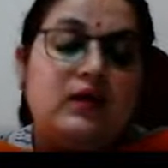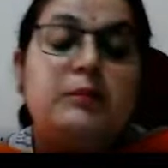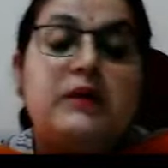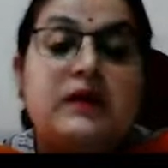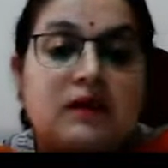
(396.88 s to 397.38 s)

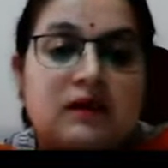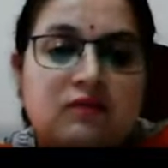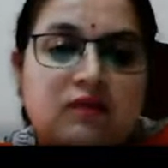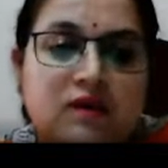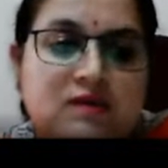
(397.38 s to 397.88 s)
bigger
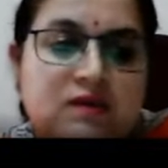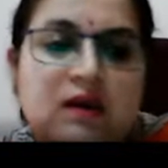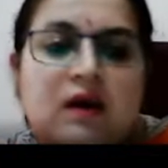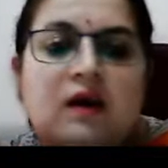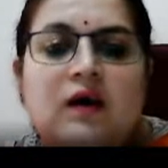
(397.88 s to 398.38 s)
rivers
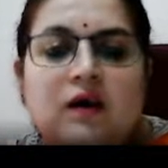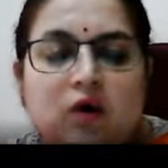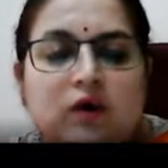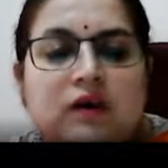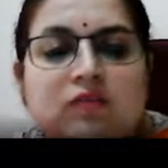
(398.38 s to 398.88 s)

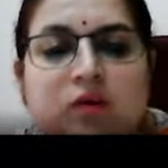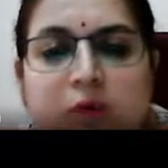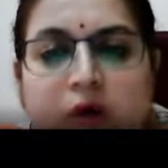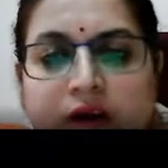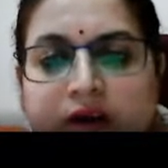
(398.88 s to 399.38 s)
or river
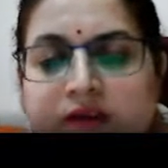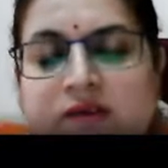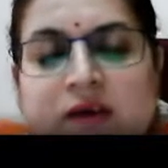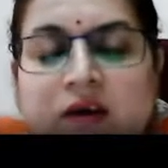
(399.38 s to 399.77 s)
bodies,